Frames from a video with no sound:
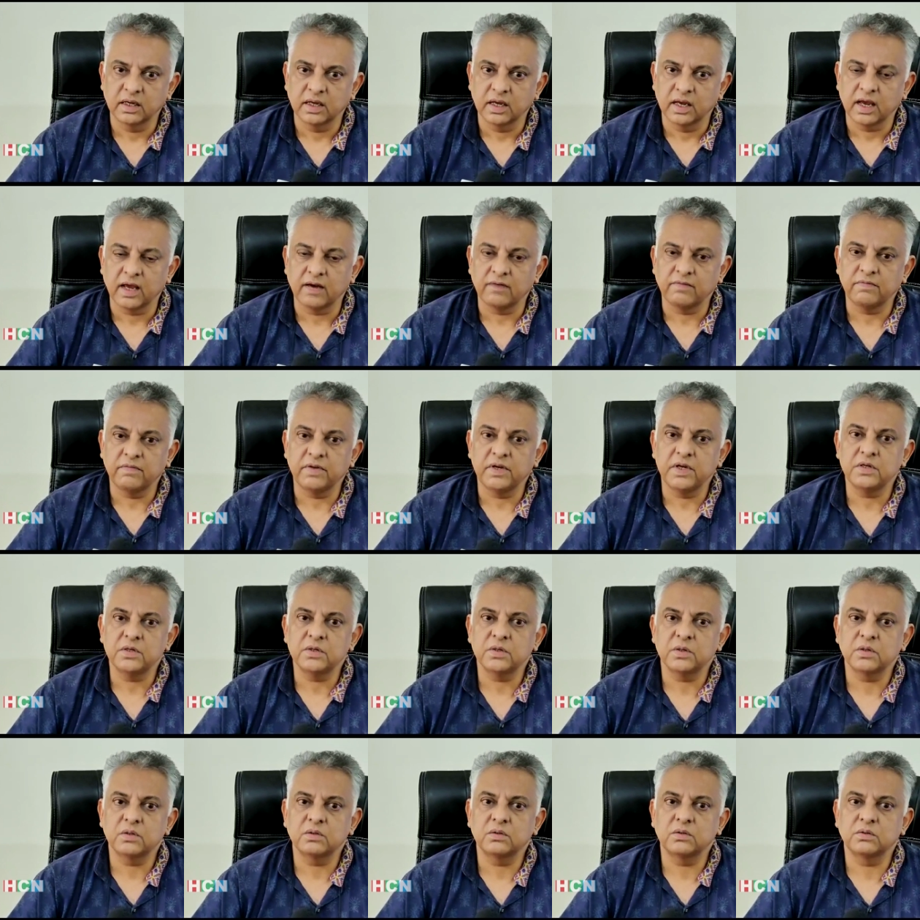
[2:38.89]
and we
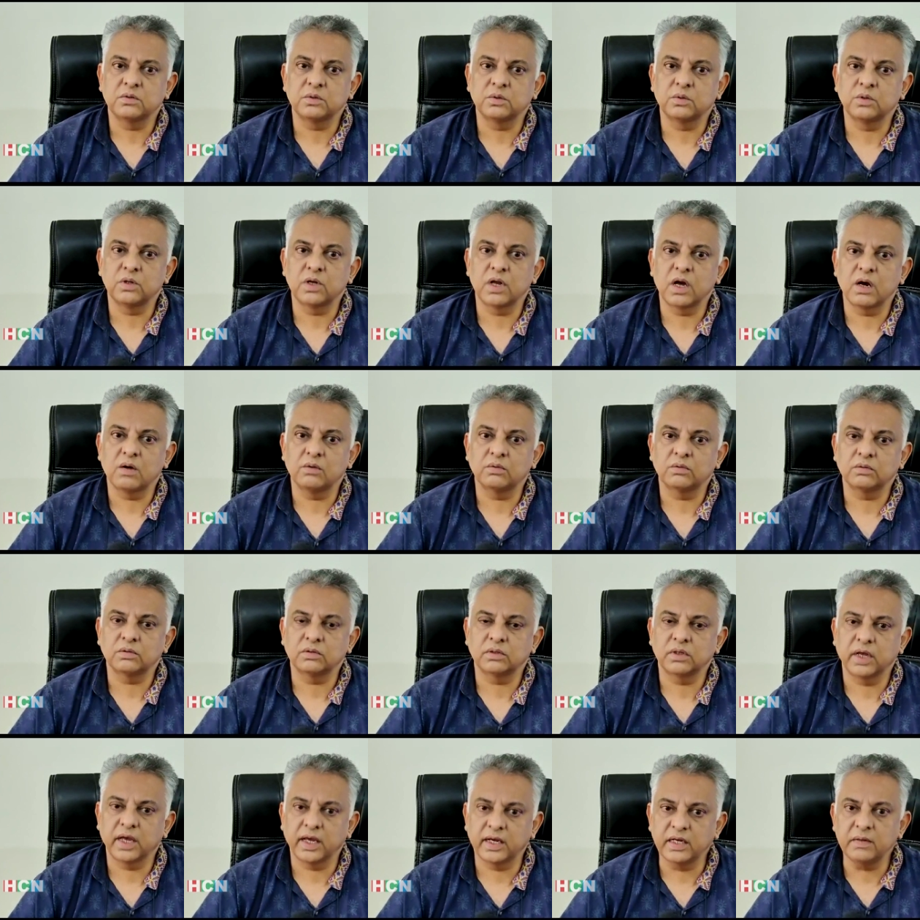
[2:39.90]
should rule out
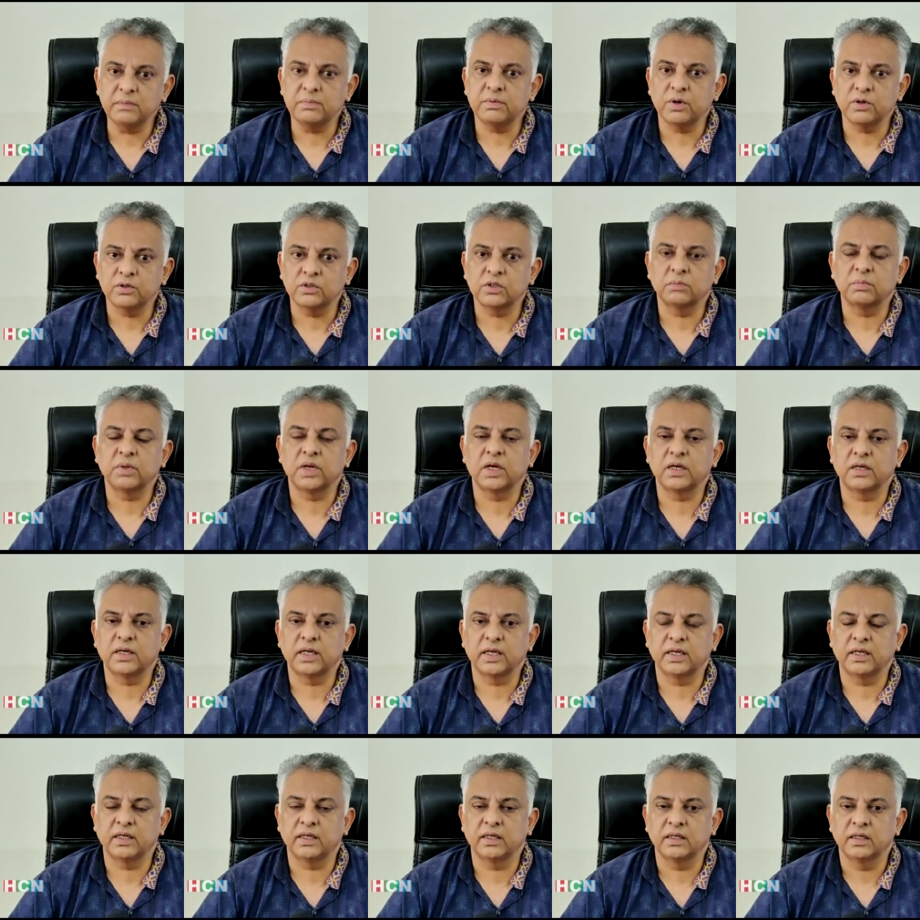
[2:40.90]
any
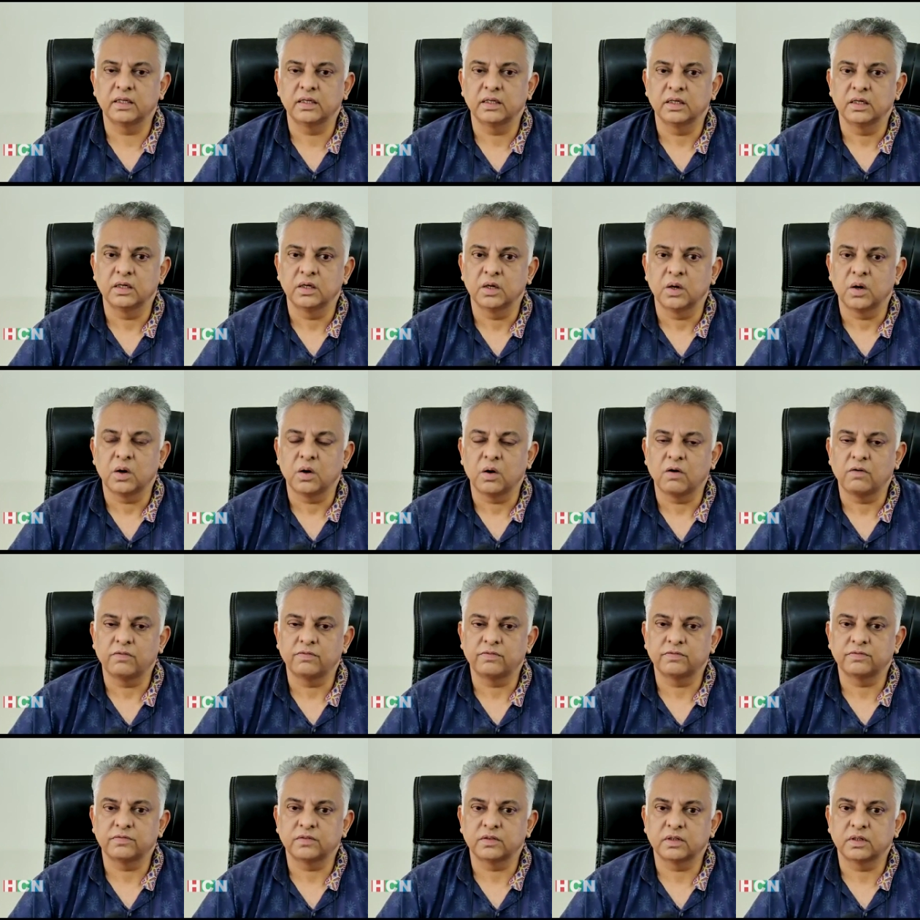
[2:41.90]
possibility
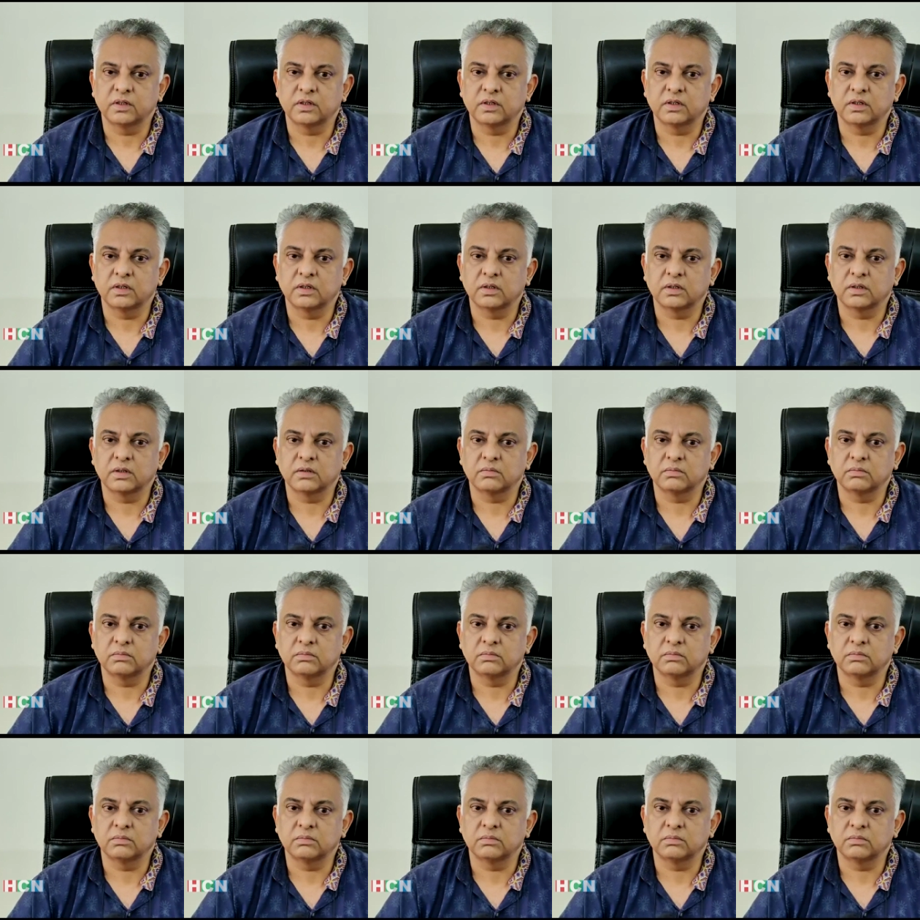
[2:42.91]
of uh,